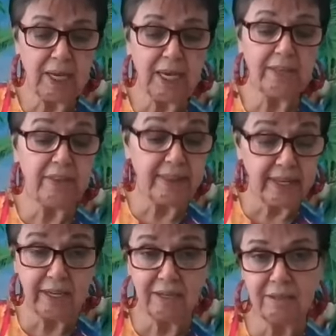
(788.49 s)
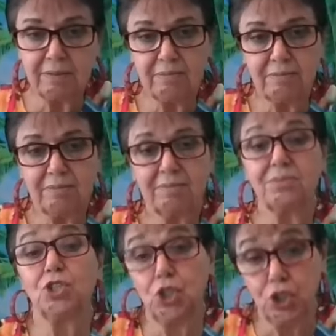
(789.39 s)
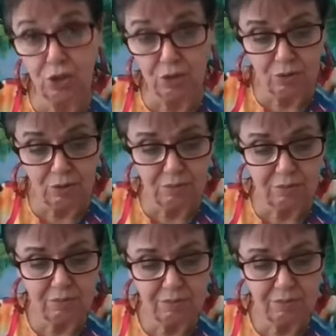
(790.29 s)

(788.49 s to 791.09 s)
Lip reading: and then do